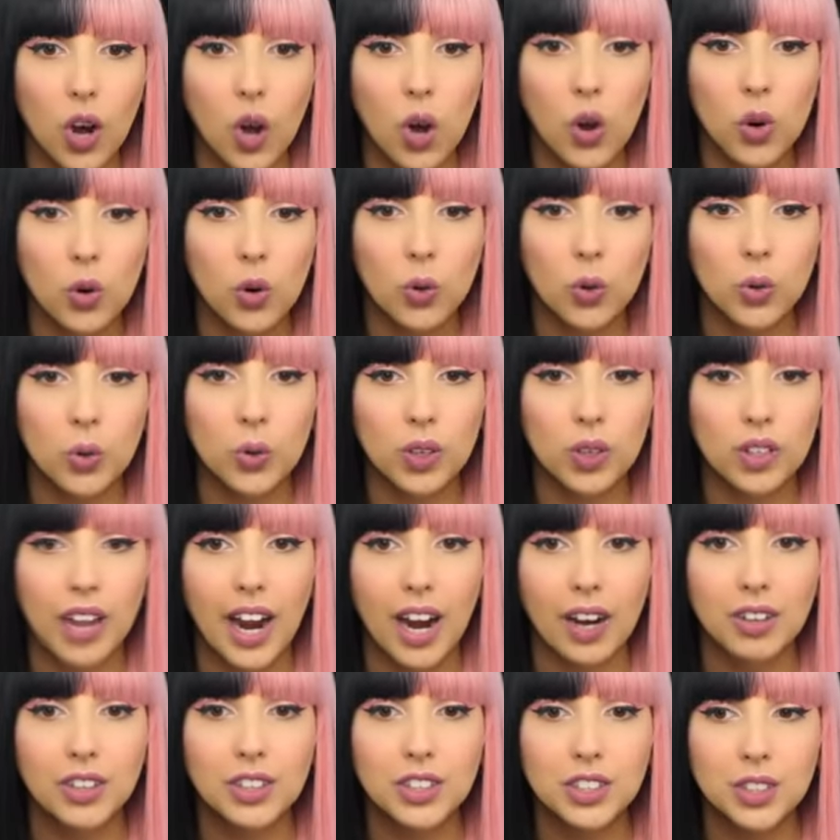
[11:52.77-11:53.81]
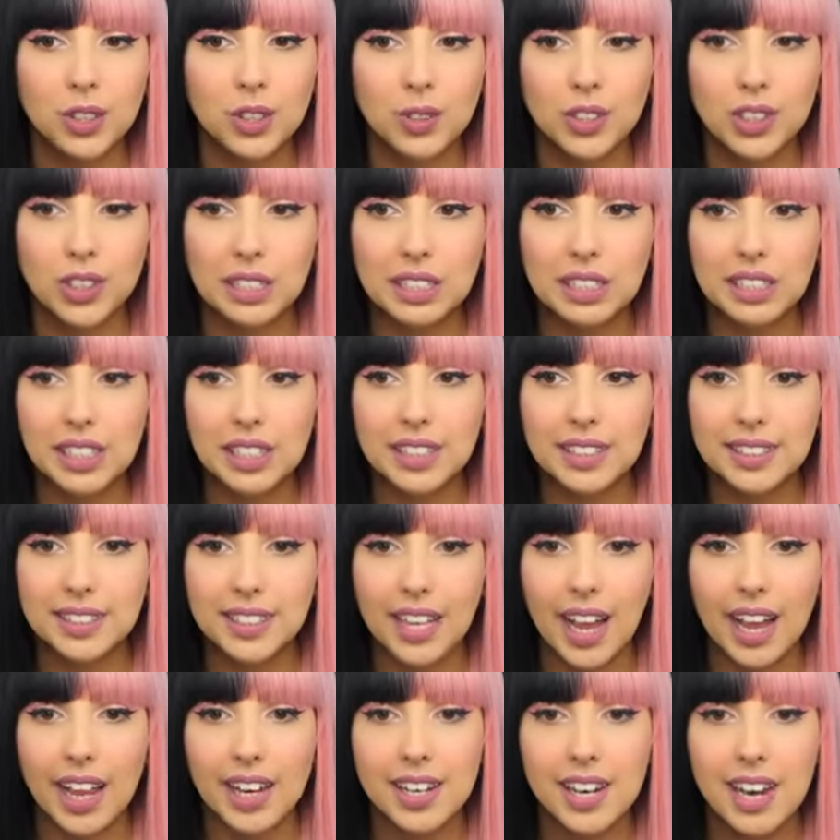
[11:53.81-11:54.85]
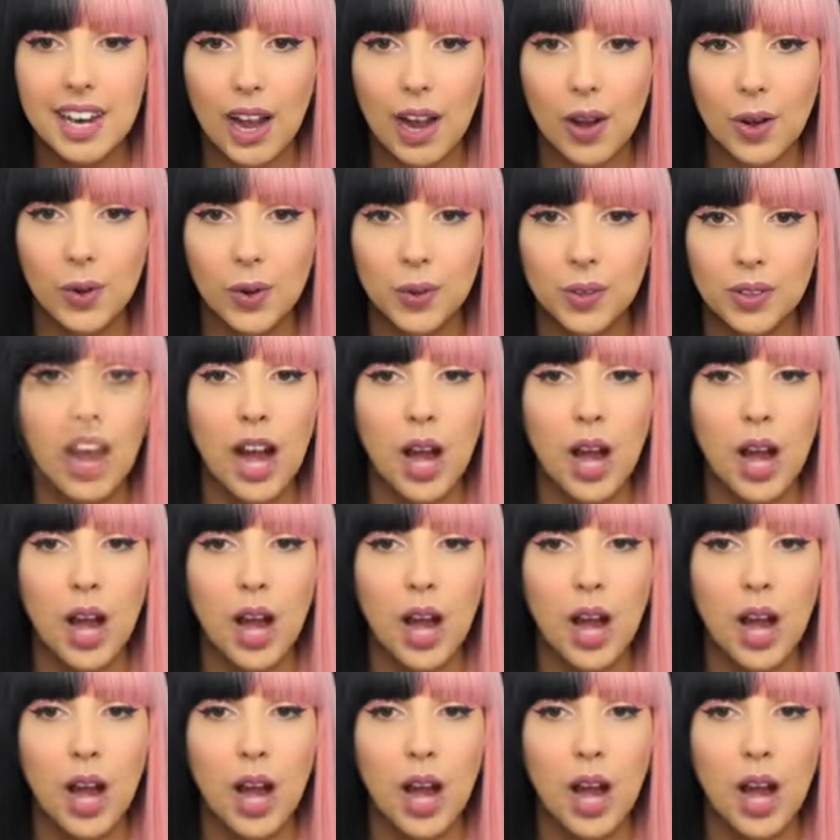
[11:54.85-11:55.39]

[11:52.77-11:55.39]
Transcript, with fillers: Oh, Aaron everyone's going to see his dad now.